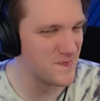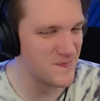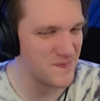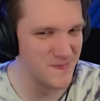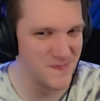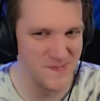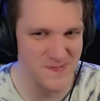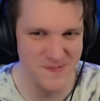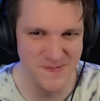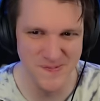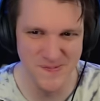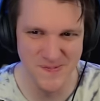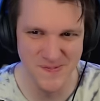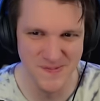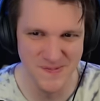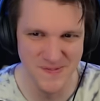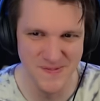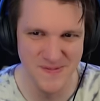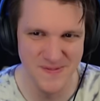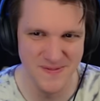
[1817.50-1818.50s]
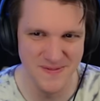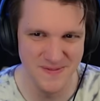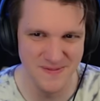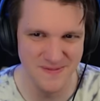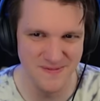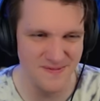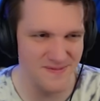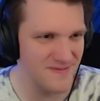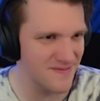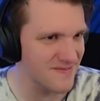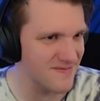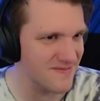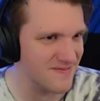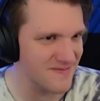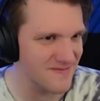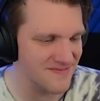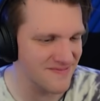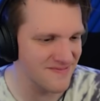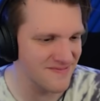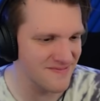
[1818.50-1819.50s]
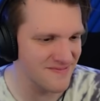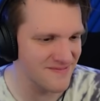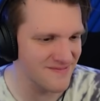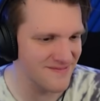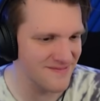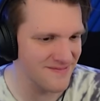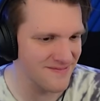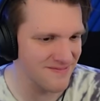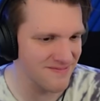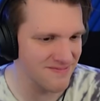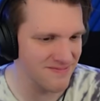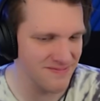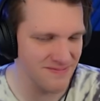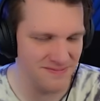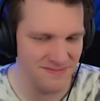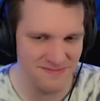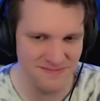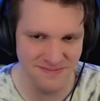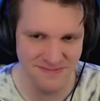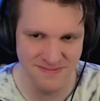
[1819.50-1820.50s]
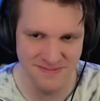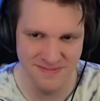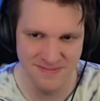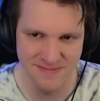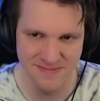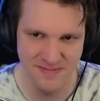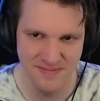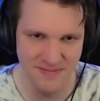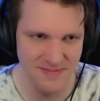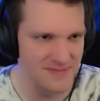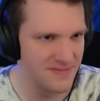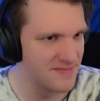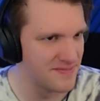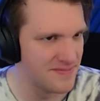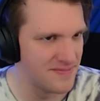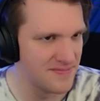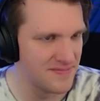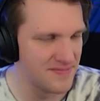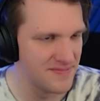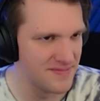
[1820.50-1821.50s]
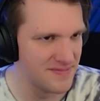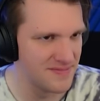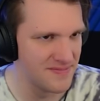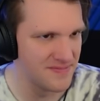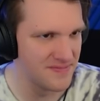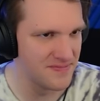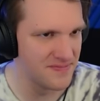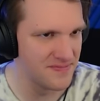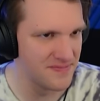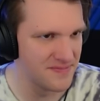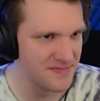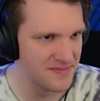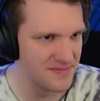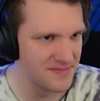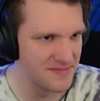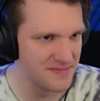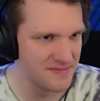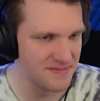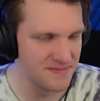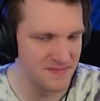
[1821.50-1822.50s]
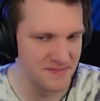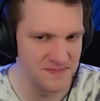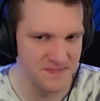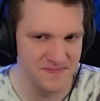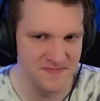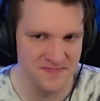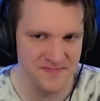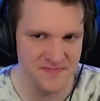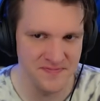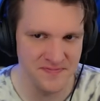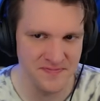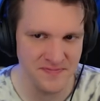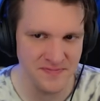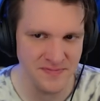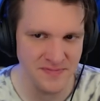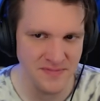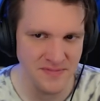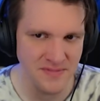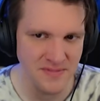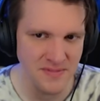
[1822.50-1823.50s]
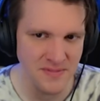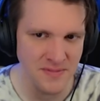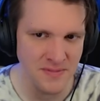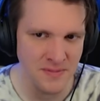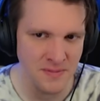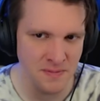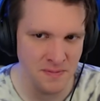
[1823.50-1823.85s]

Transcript: [no speech]